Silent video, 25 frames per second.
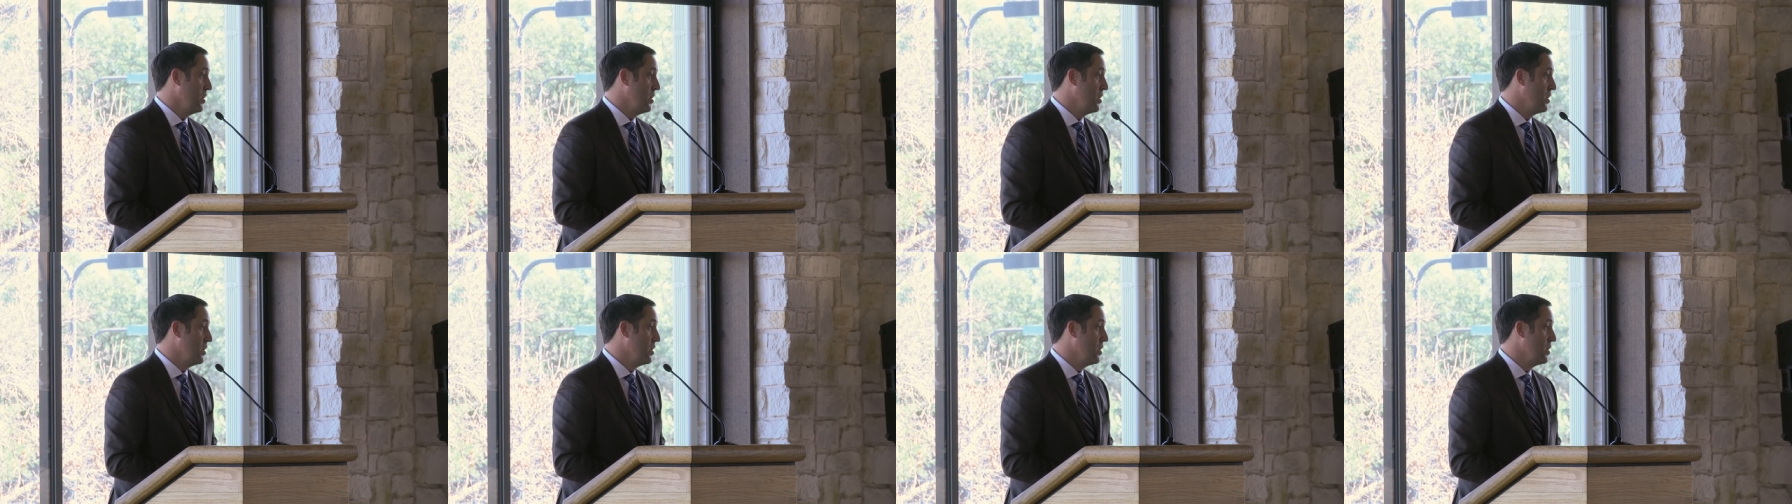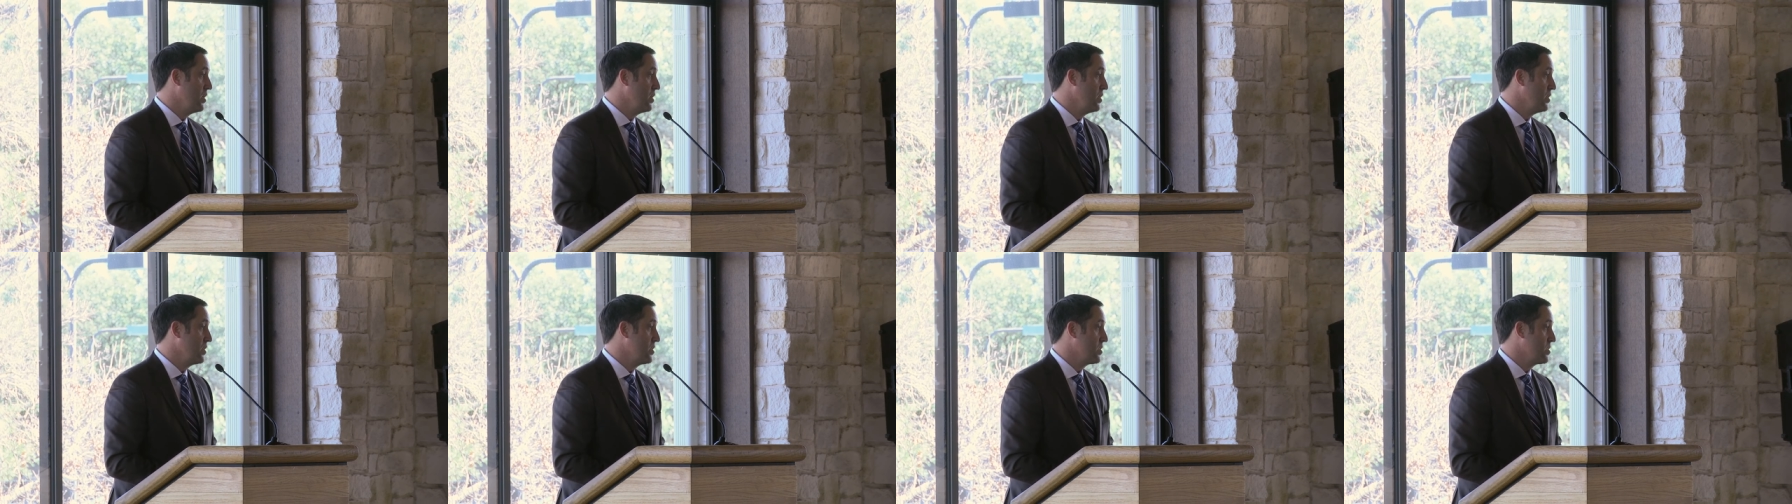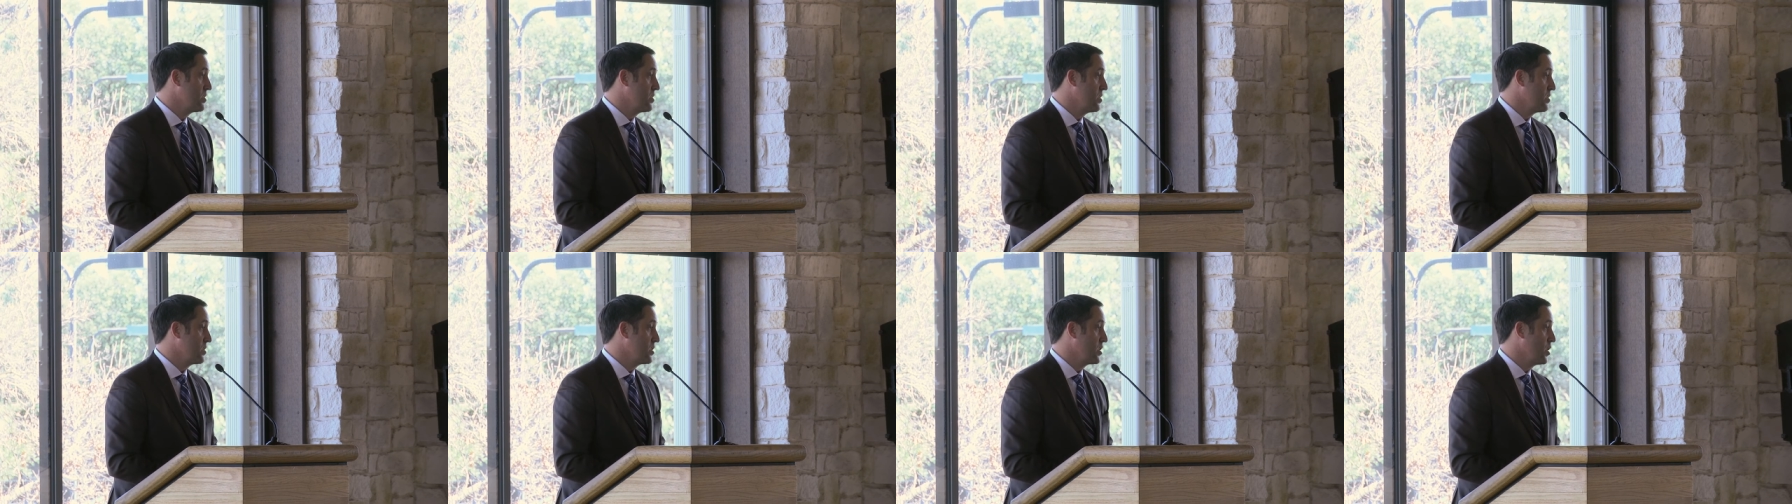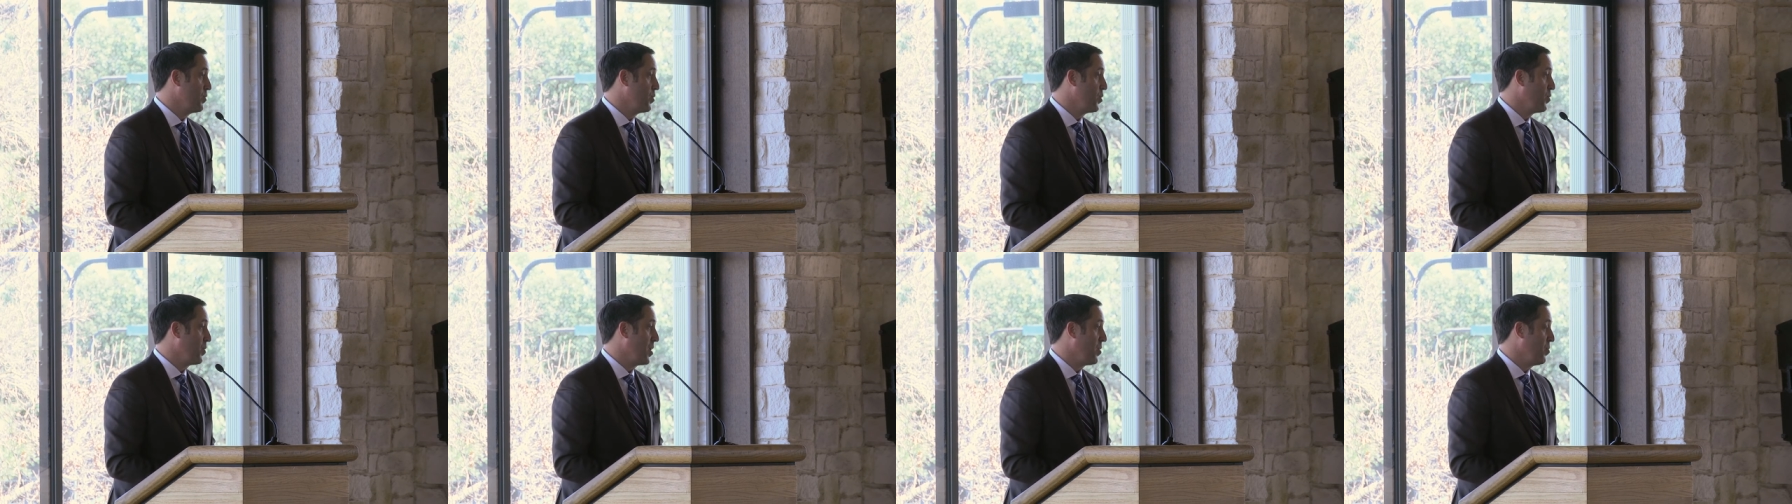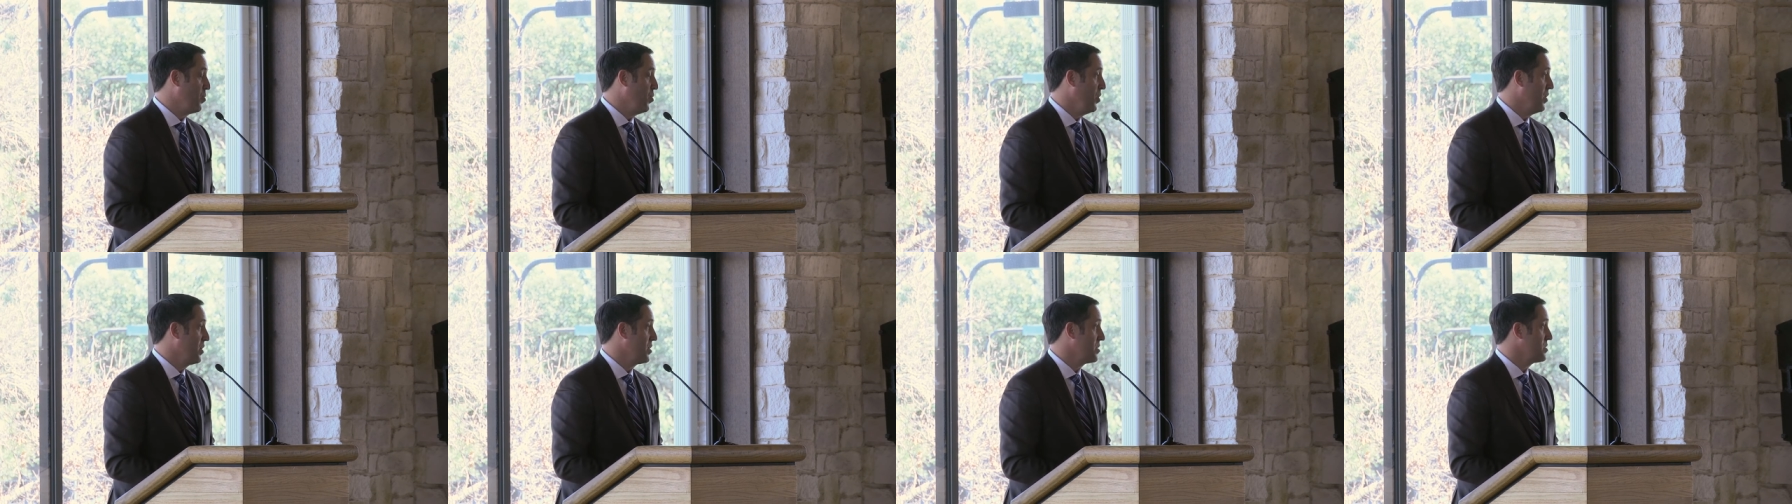is some of my
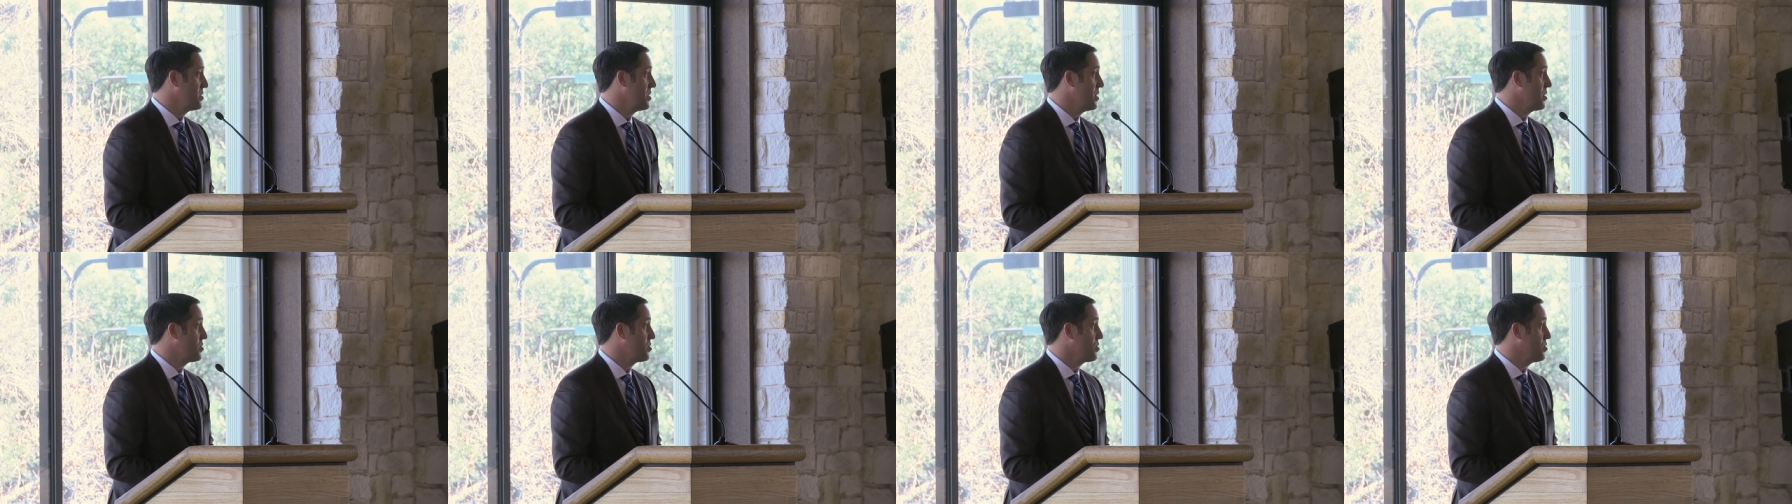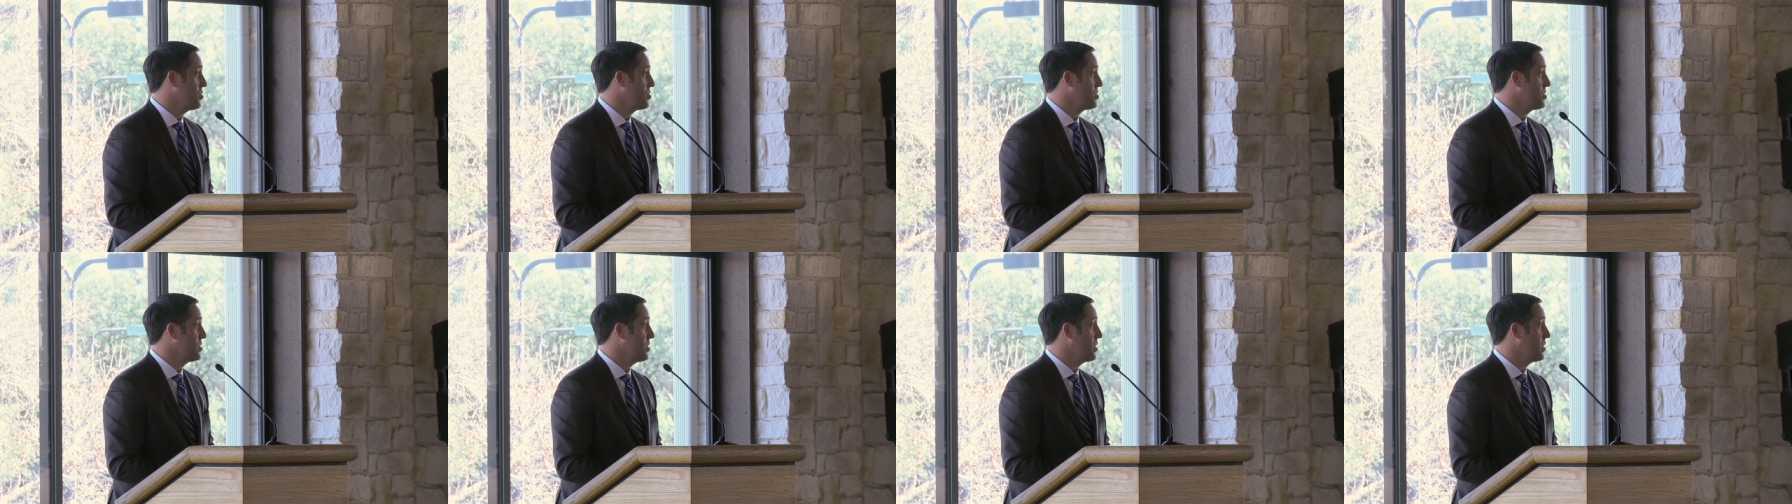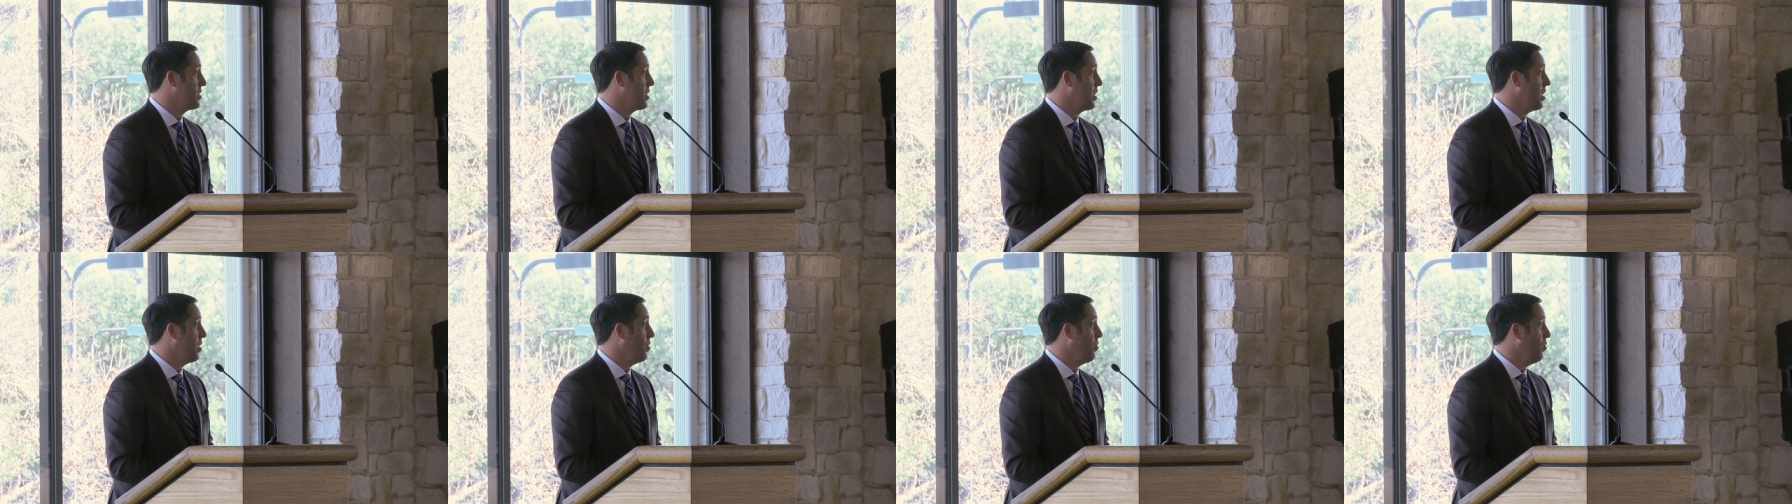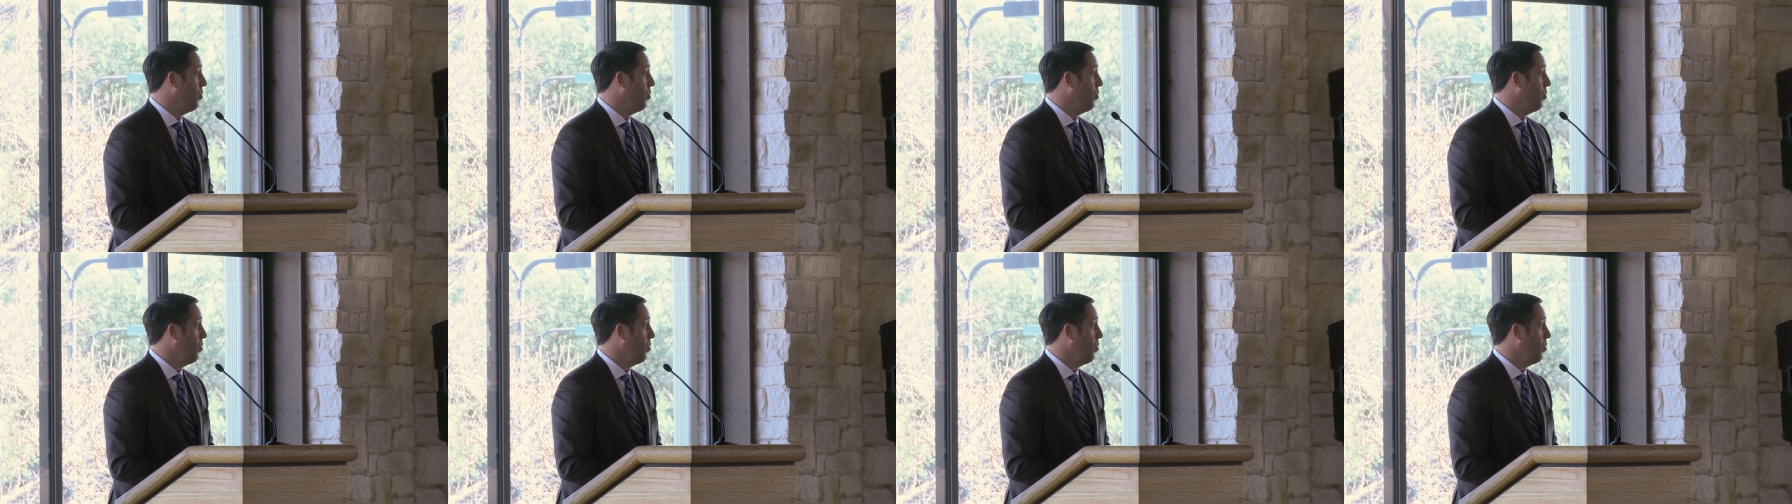predecessors did not